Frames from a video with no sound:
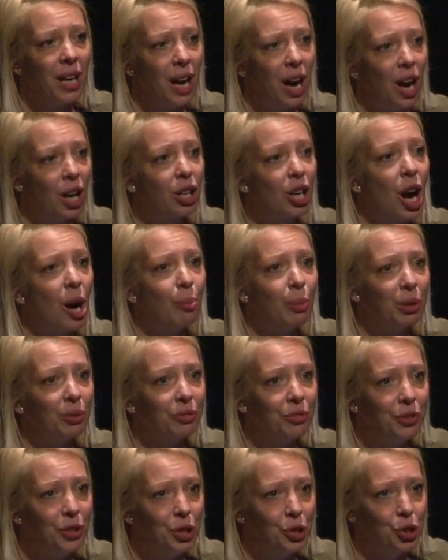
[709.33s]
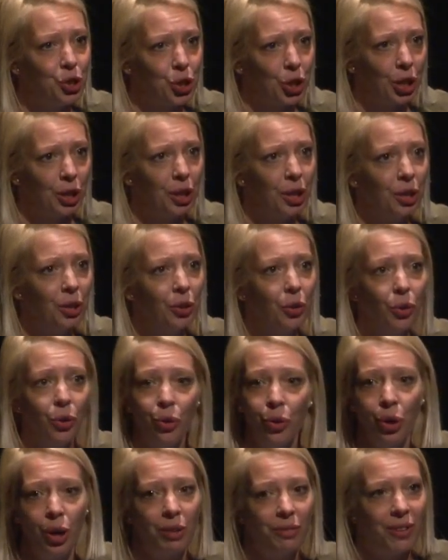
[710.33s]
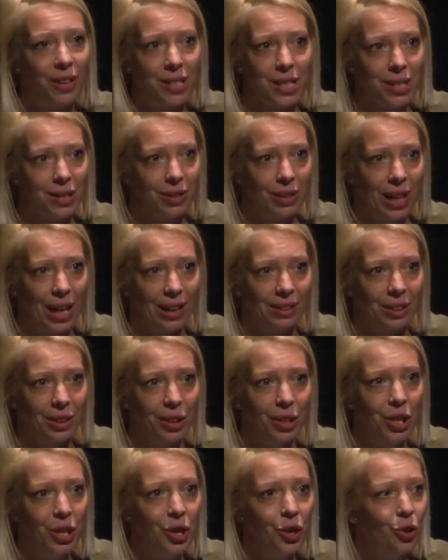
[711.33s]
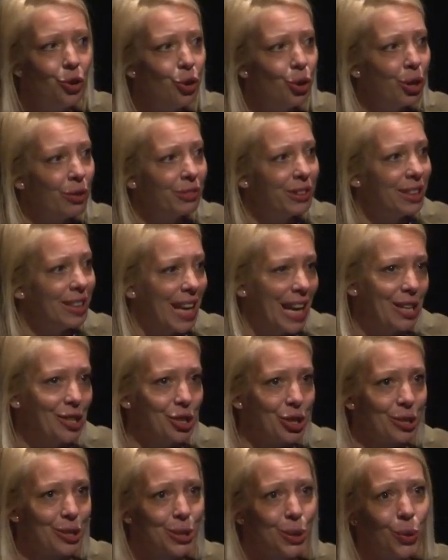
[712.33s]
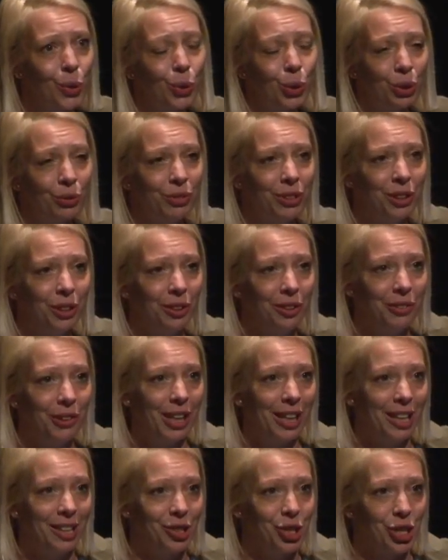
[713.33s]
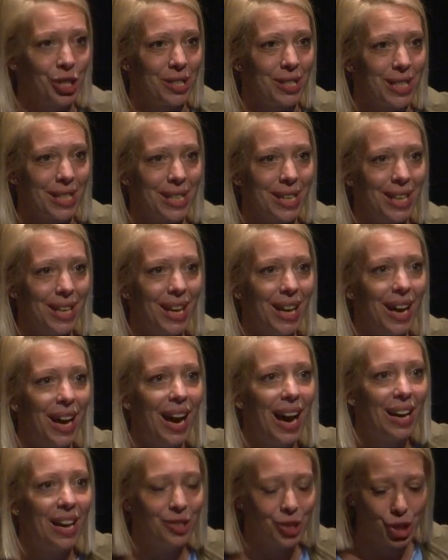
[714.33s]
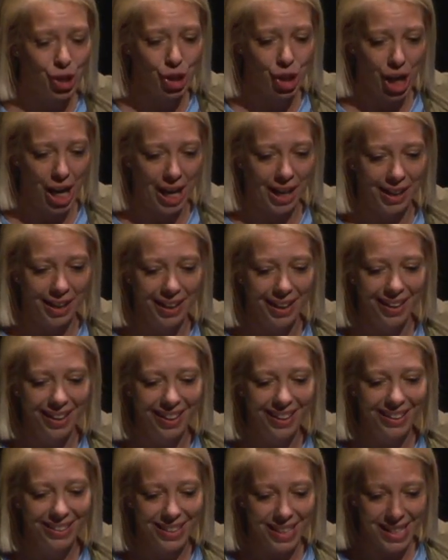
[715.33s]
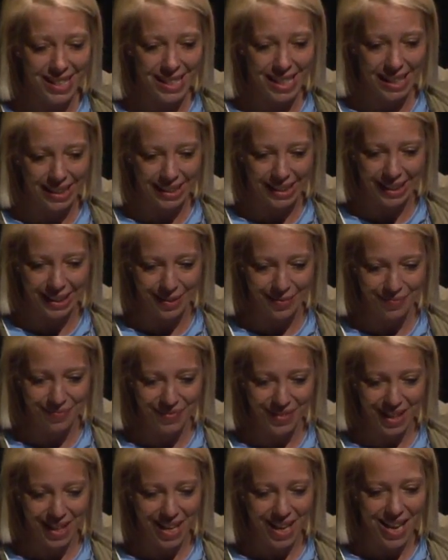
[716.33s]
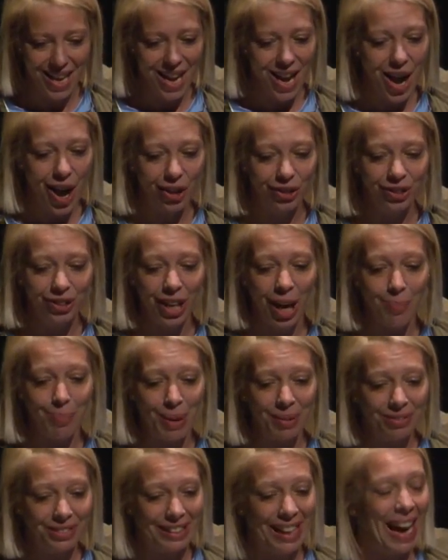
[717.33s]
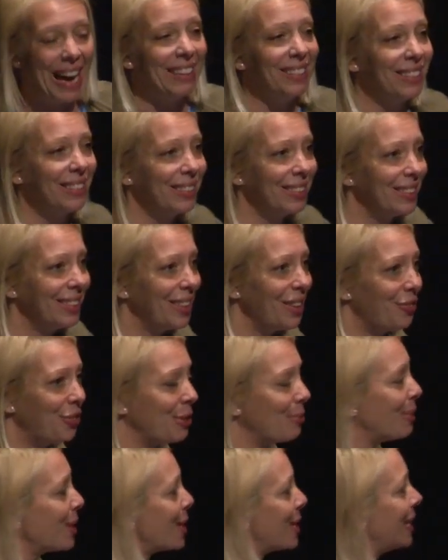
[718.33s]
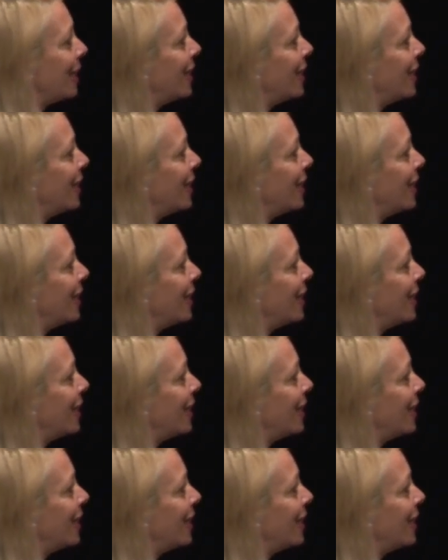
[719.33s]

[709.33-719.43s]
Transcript: a common future, all of us together, all of the nations, all of the religions, and share the city. On top of that, from the city